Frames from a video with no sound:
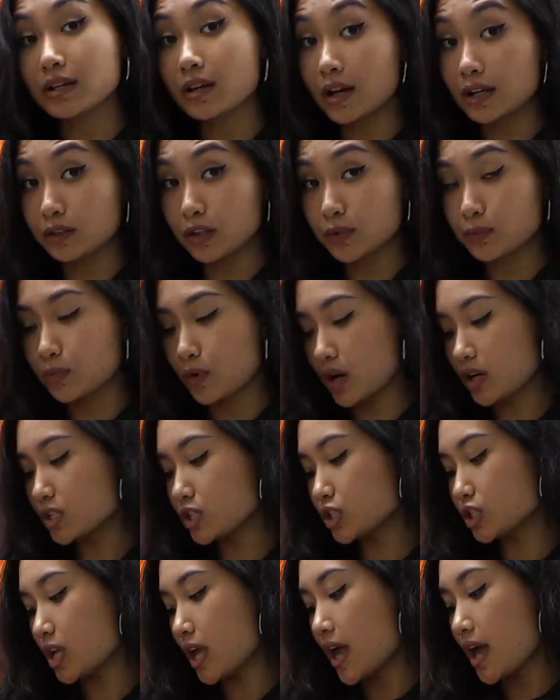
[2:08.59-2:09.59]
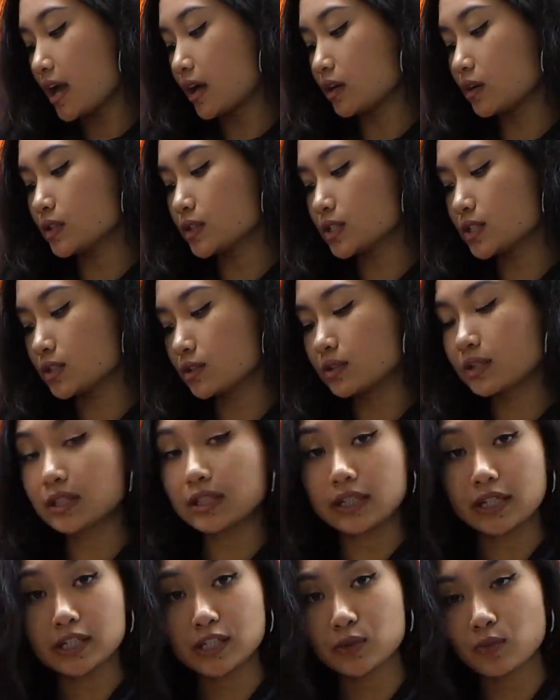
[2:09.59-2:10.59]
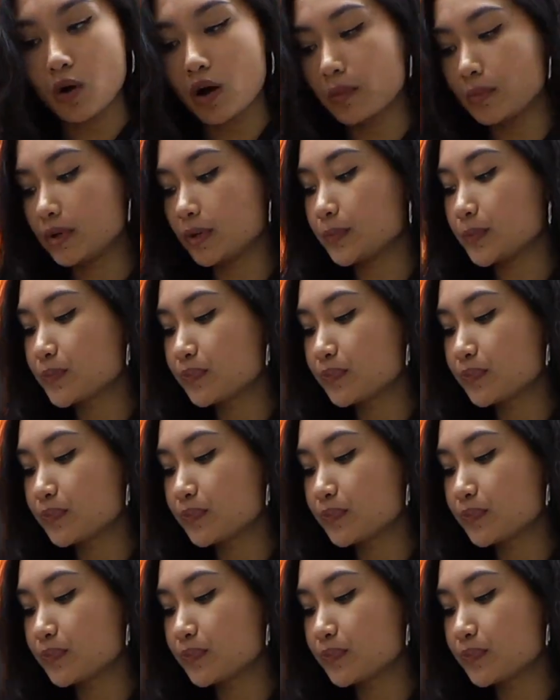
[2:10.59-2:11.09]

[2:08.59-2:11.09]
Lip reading: a nylon brush, and also a cleaning swab.